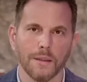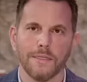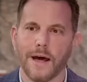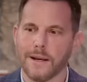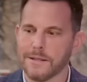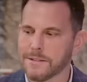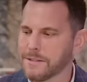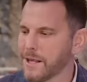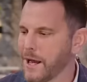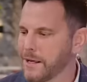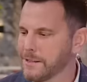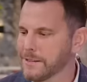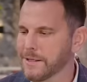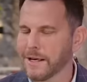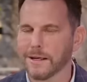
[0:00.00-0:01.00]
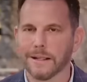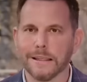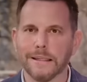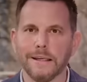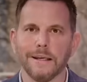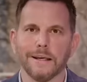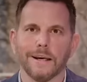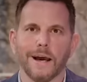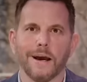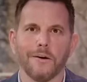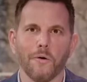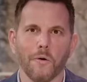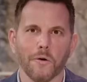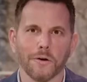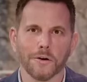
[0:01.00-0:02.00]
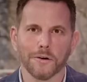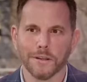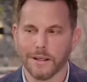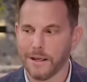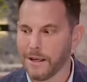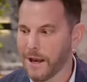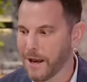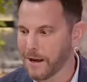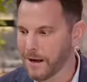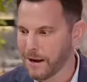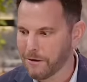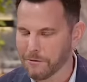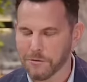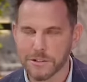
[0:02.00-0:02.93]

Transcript: that is nice and clean and orderly and